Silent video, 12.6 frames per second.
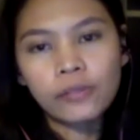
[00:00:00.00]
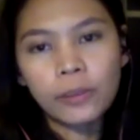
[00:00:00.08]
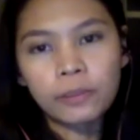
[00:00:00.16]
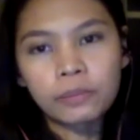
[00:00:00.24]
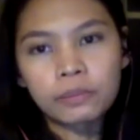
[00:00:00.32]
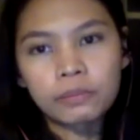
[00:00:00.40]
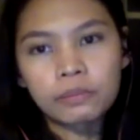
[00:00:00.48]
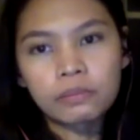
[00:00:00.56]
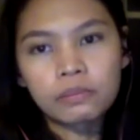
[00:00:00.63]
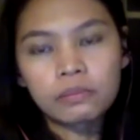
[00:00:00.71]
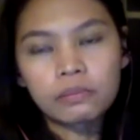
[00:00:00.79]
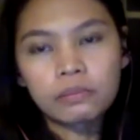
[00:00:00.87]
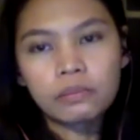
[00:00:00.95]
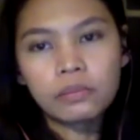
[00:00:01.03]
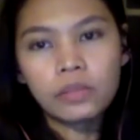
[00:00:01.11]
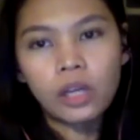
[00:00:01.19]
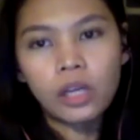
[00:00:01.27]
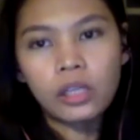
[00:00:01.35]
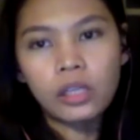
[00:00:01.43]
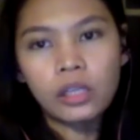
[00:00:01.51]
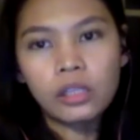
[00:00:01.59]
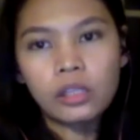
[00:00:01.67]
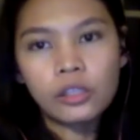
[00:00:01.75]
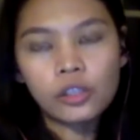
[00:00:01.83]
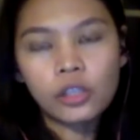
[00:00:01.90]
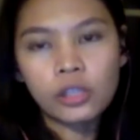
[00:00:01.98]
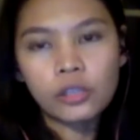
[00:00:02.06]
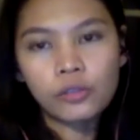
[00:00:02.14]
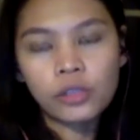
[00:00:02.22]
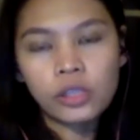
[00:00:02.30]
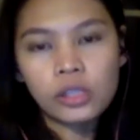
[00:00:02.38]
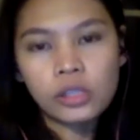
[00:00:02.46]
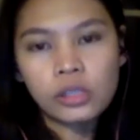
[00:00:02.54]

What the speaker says: from non-English countries?